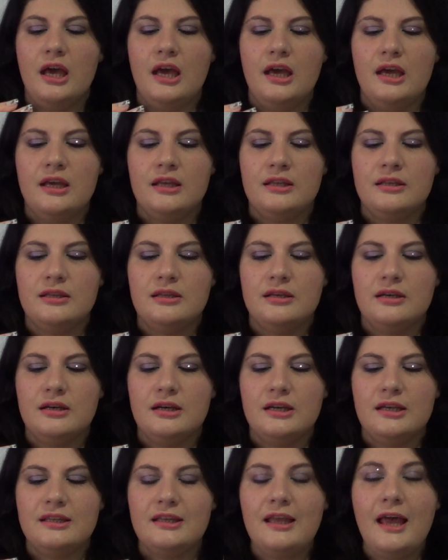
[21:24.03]
and
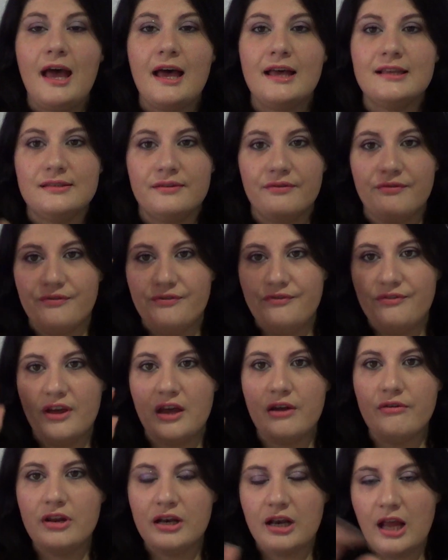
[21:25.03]
it has a
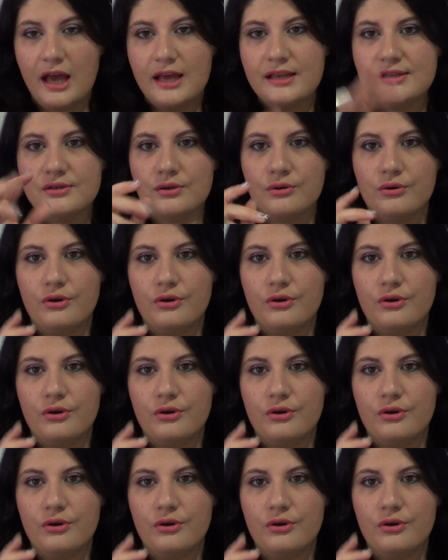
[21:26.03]
very nice